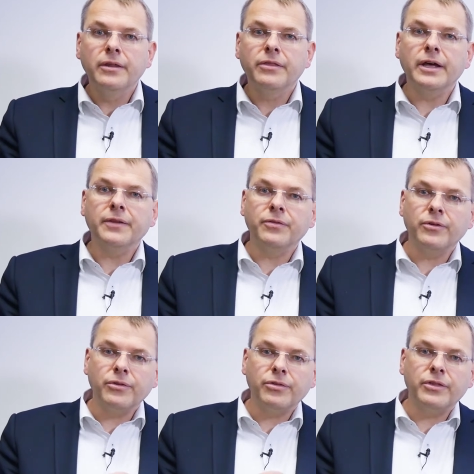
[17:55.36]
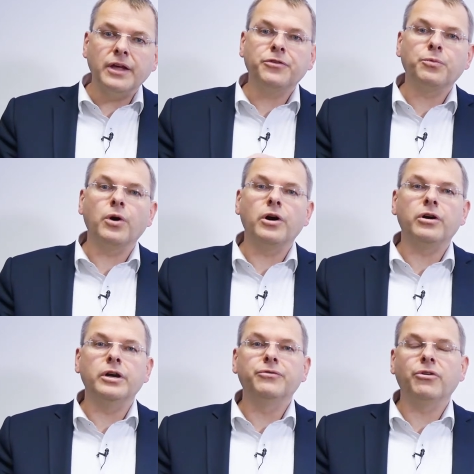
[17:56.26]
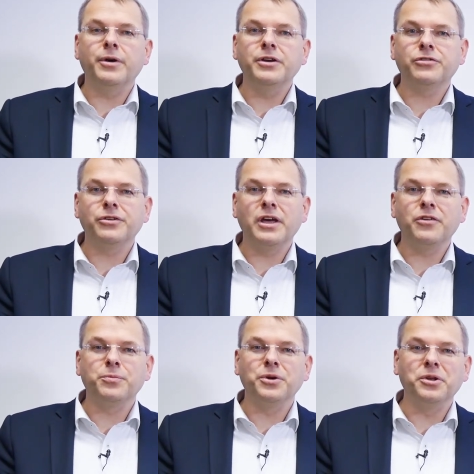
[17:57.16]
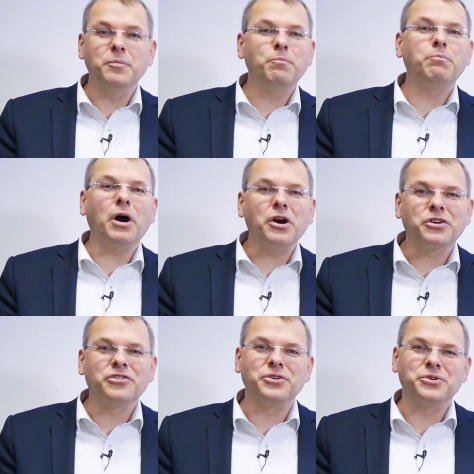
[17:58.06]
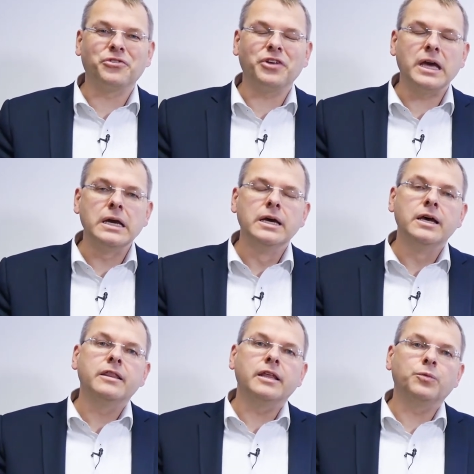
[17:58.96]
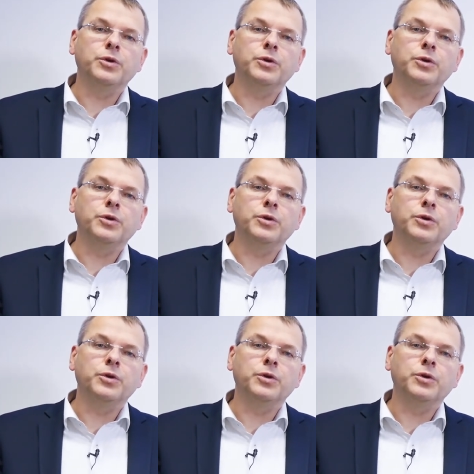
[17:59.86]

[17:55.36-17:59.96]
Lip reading: Then that's where information has been parked, so to say, that we